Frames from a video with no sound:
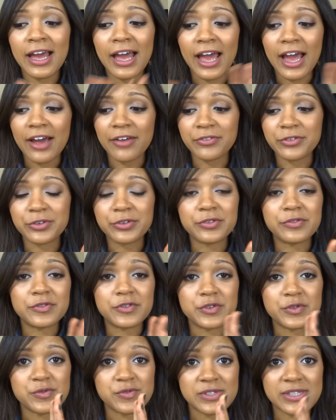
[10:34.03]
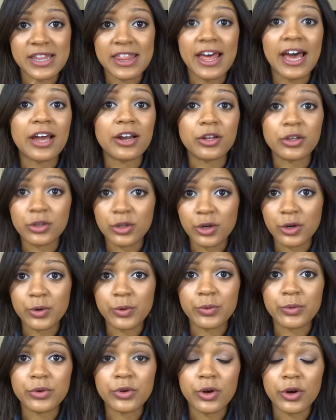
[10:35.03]
after you've used that
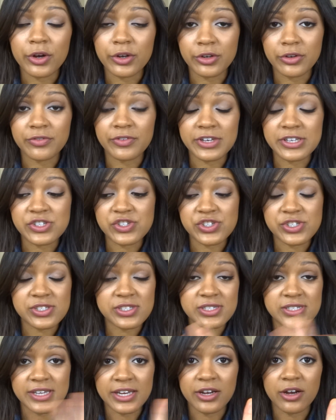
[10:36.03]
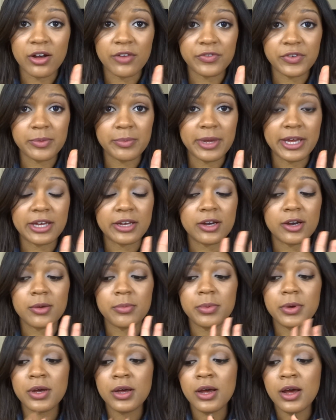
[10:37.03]
alone on your face, just to take off your
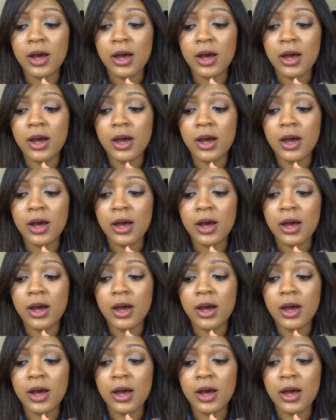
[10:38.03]
makeup.